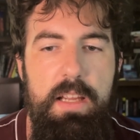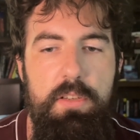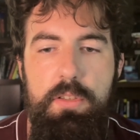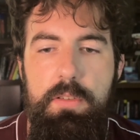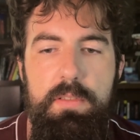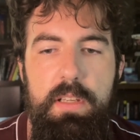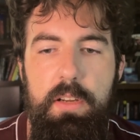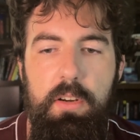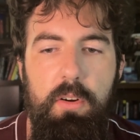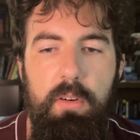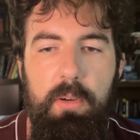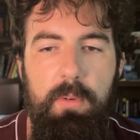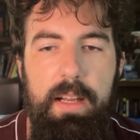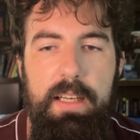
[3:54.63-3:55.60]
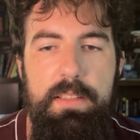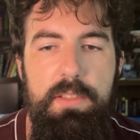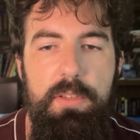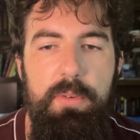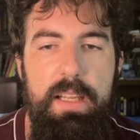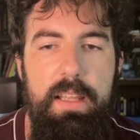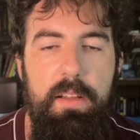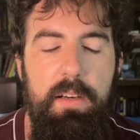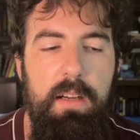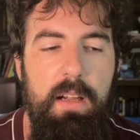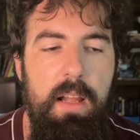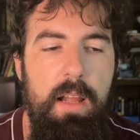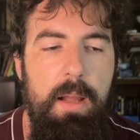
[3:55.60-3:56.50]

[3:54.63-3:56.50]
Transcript: issues that you're going to run into either.